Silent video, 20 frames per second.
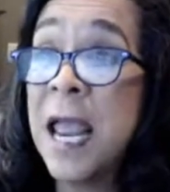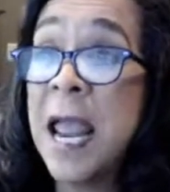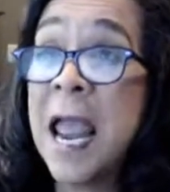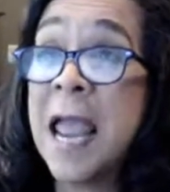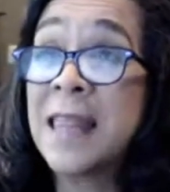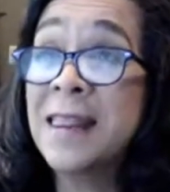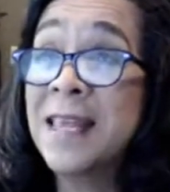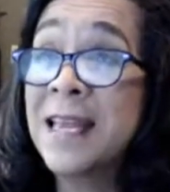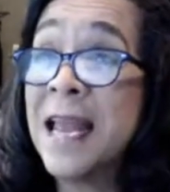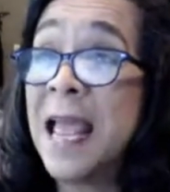
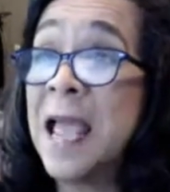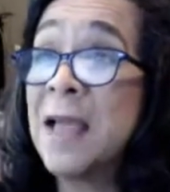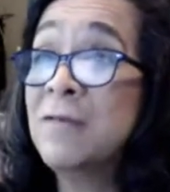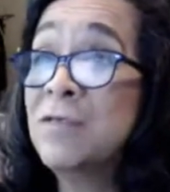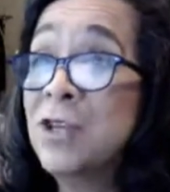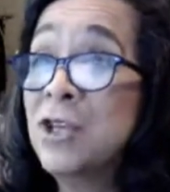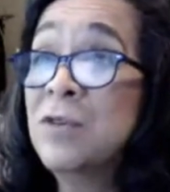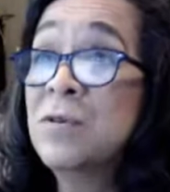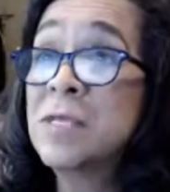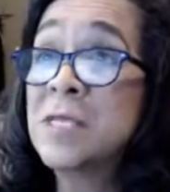And then after
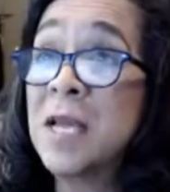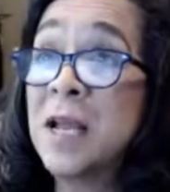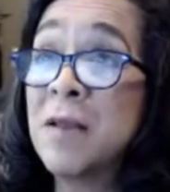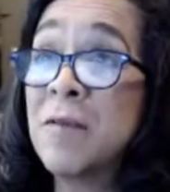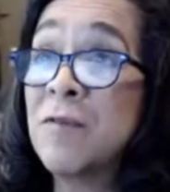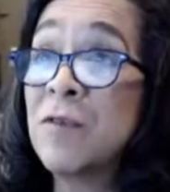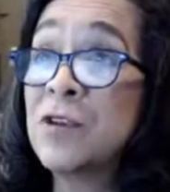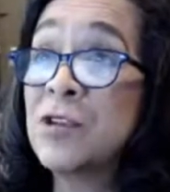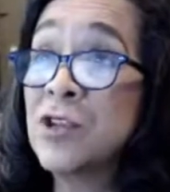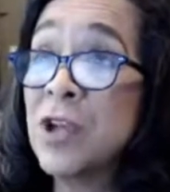you sign up
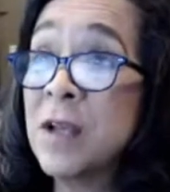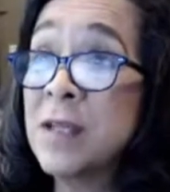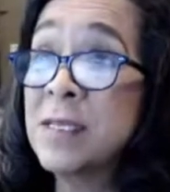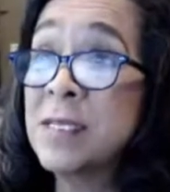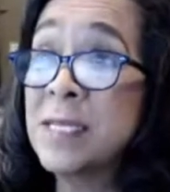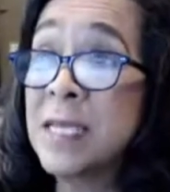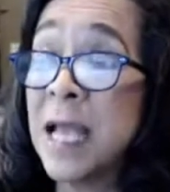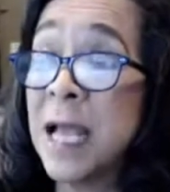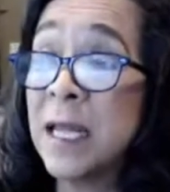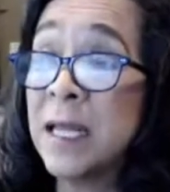for John's
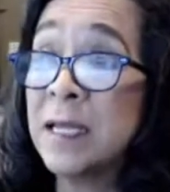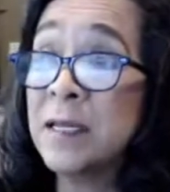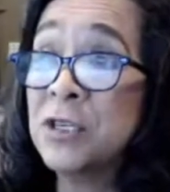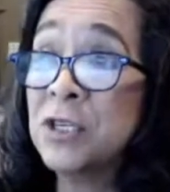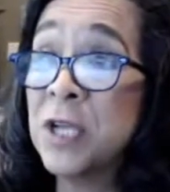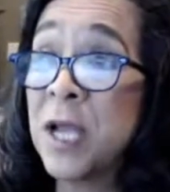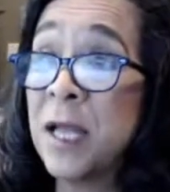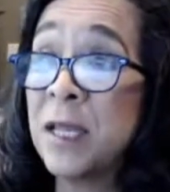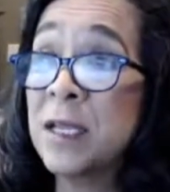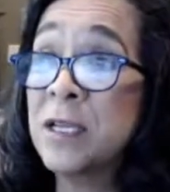
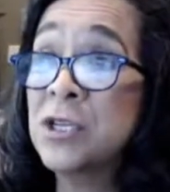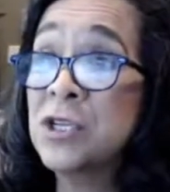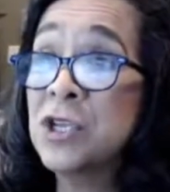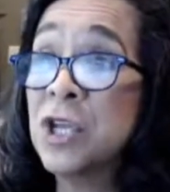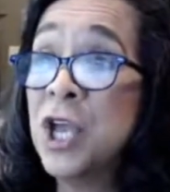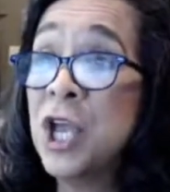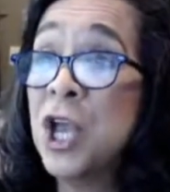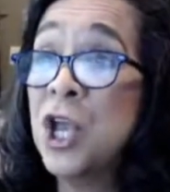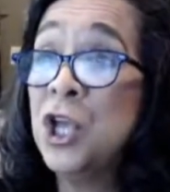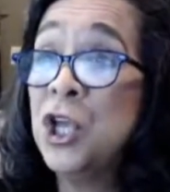challenge,
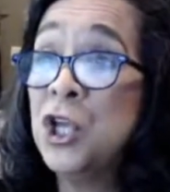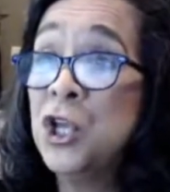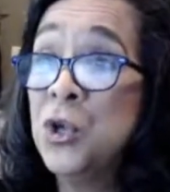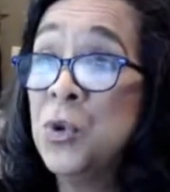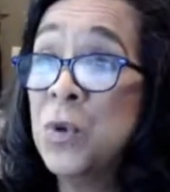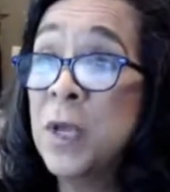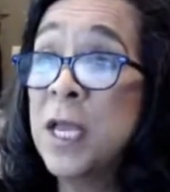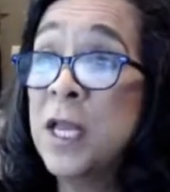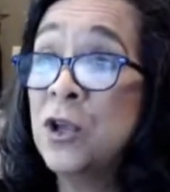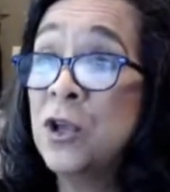you
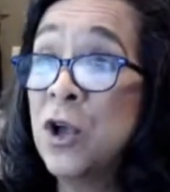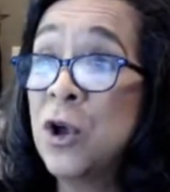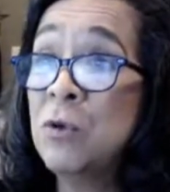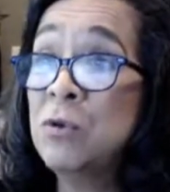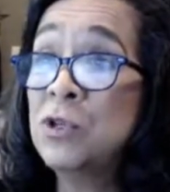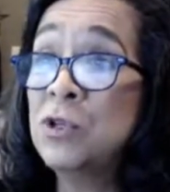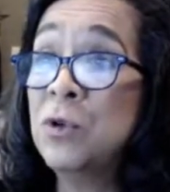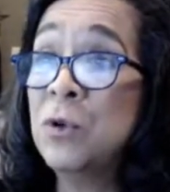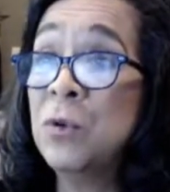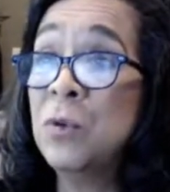can go
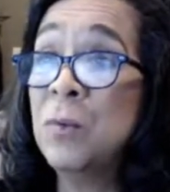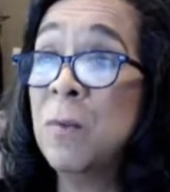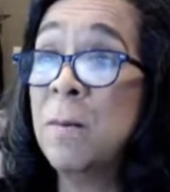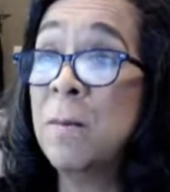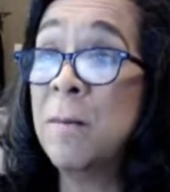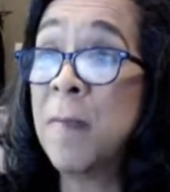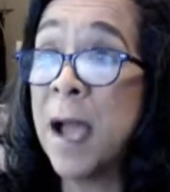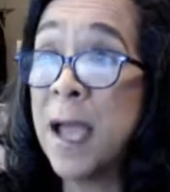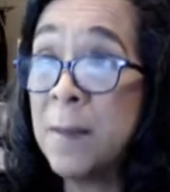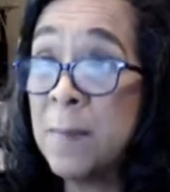to
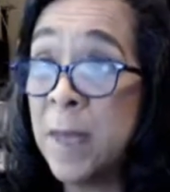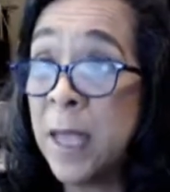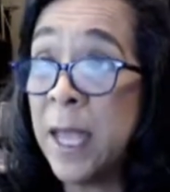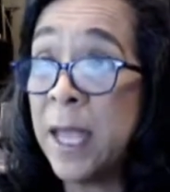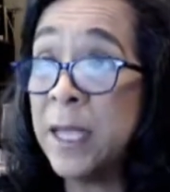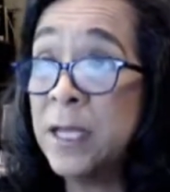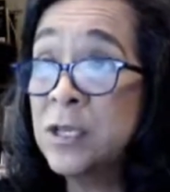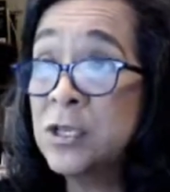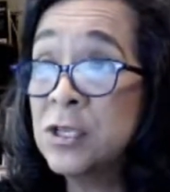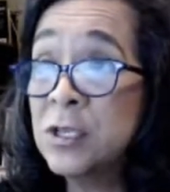my
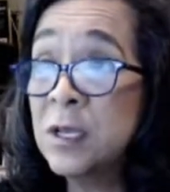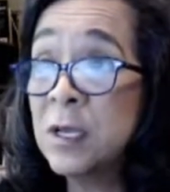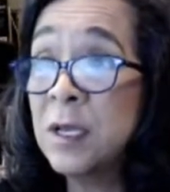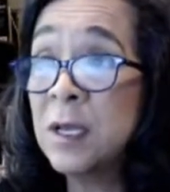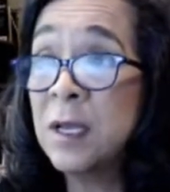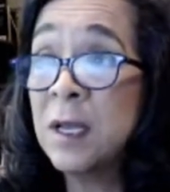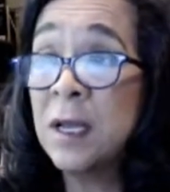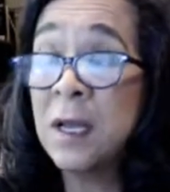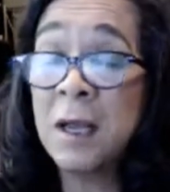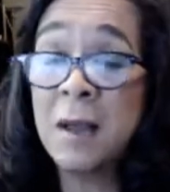page,
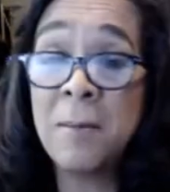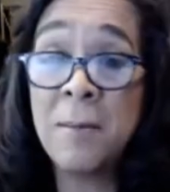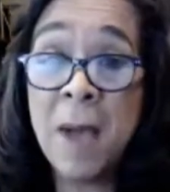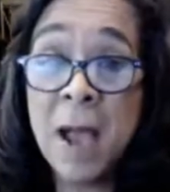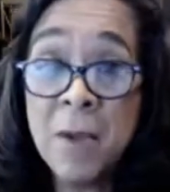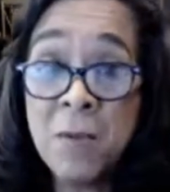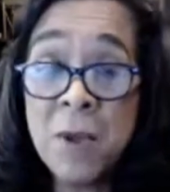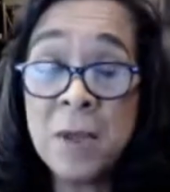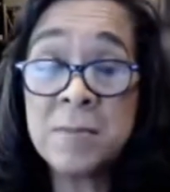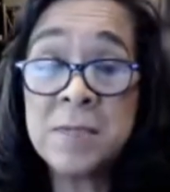my
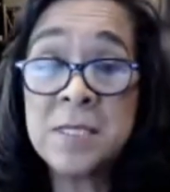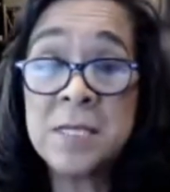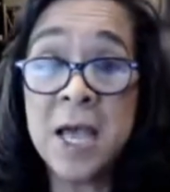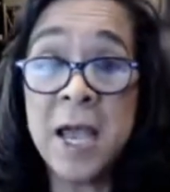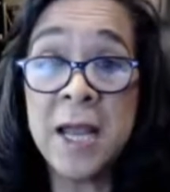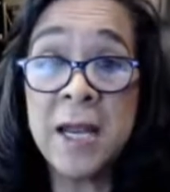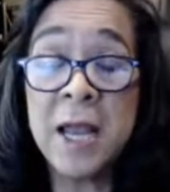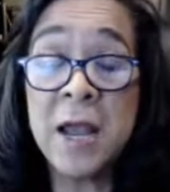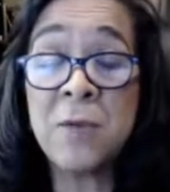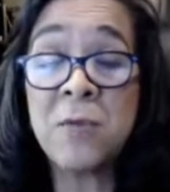
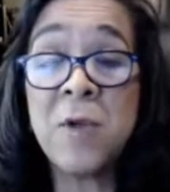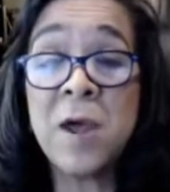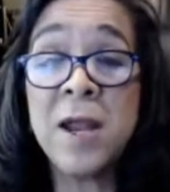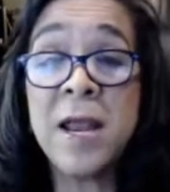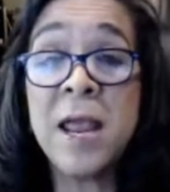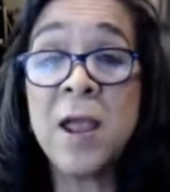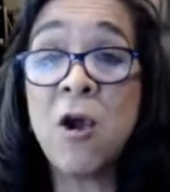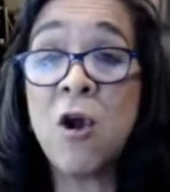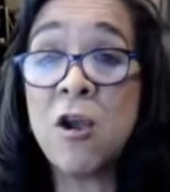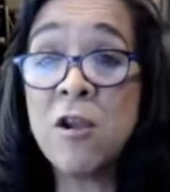website at
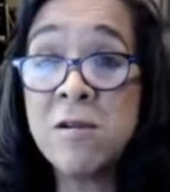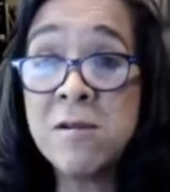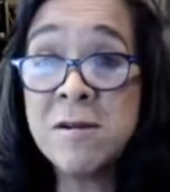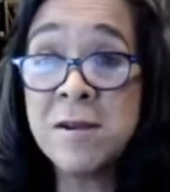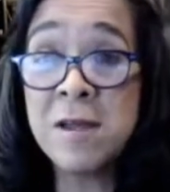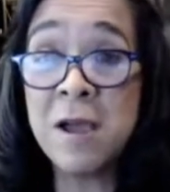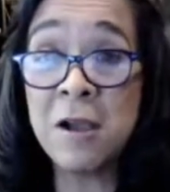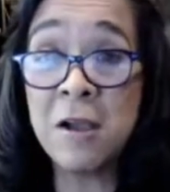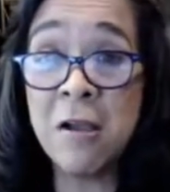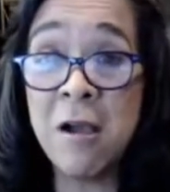
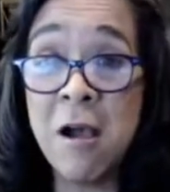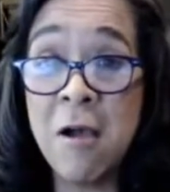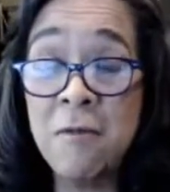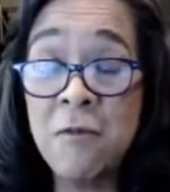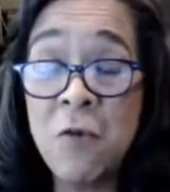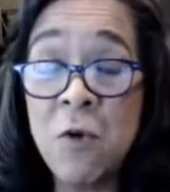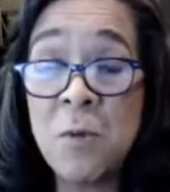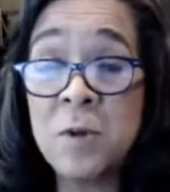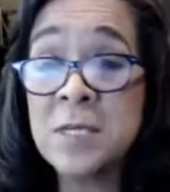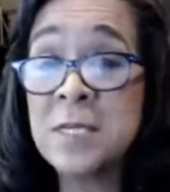
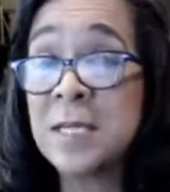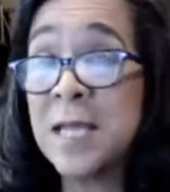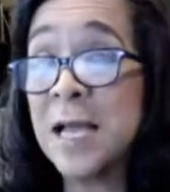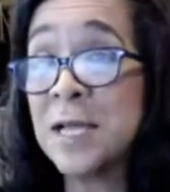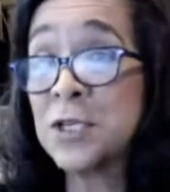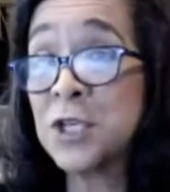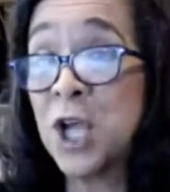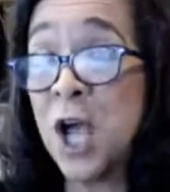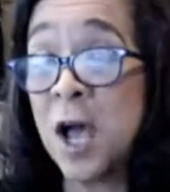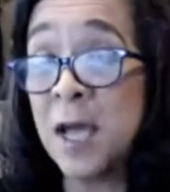
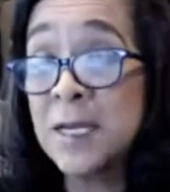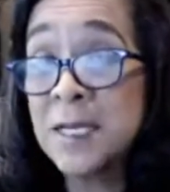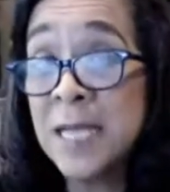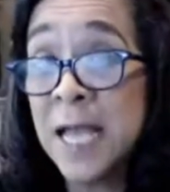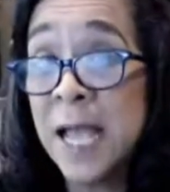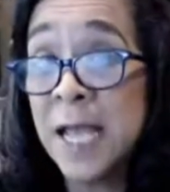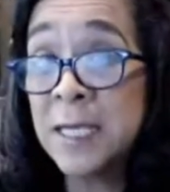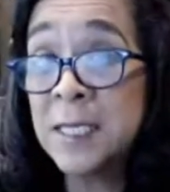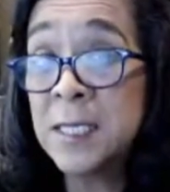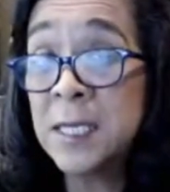
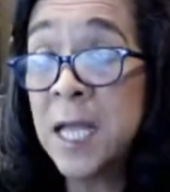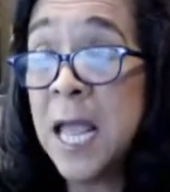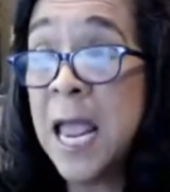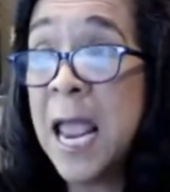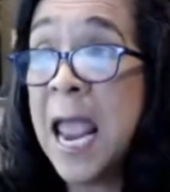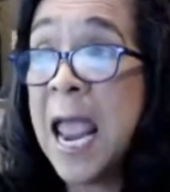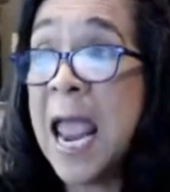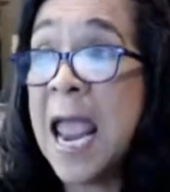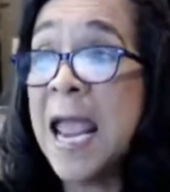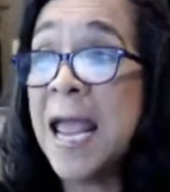roneharden.com/contact,
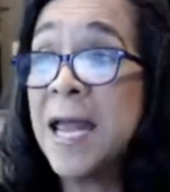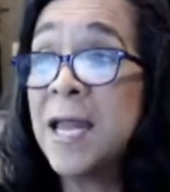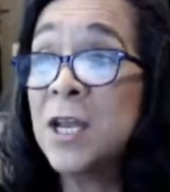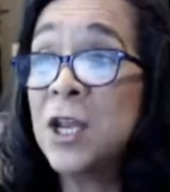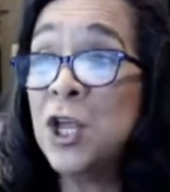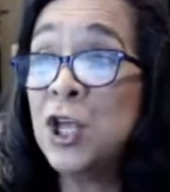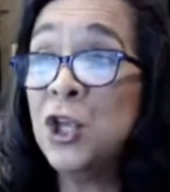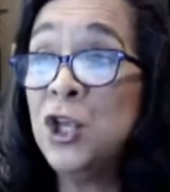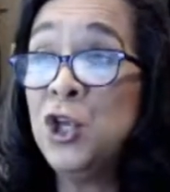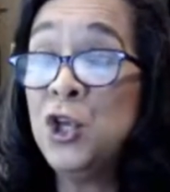and
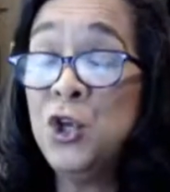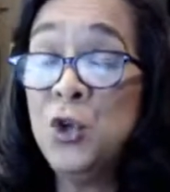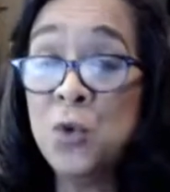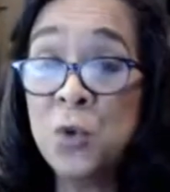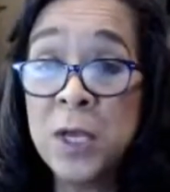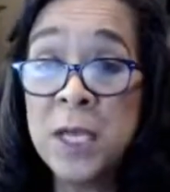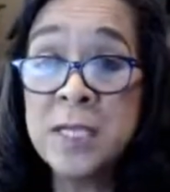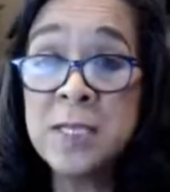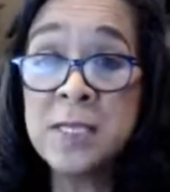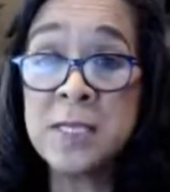you
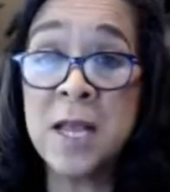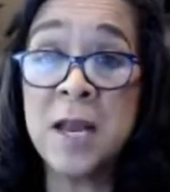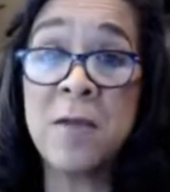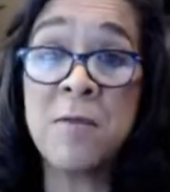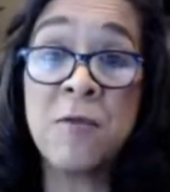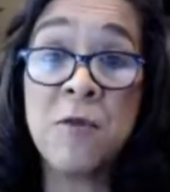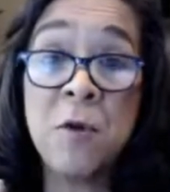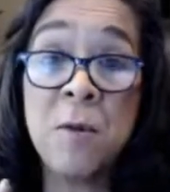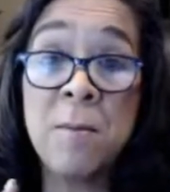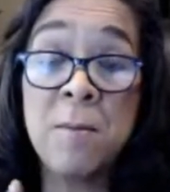can sign up
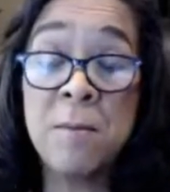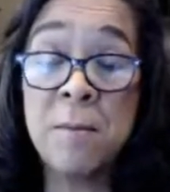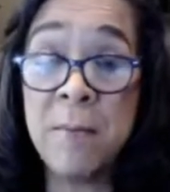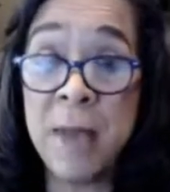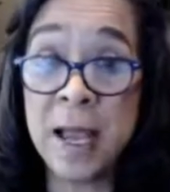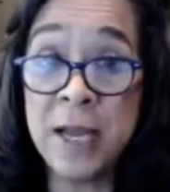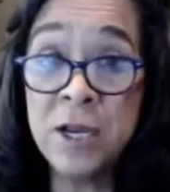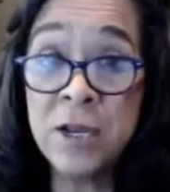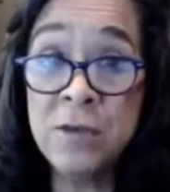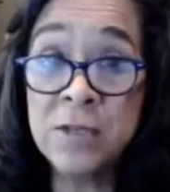for my
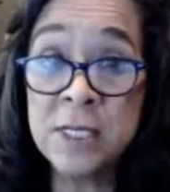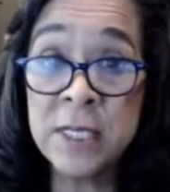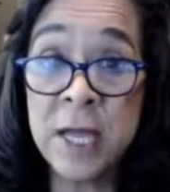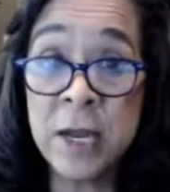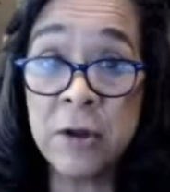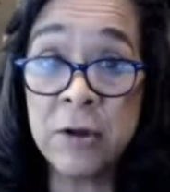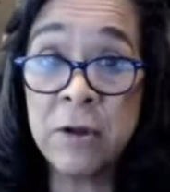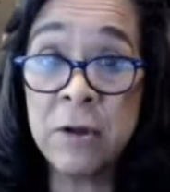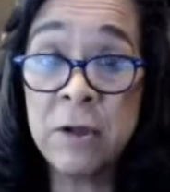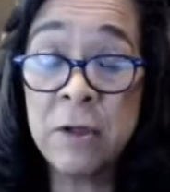
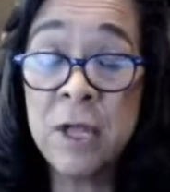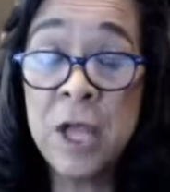newsletter.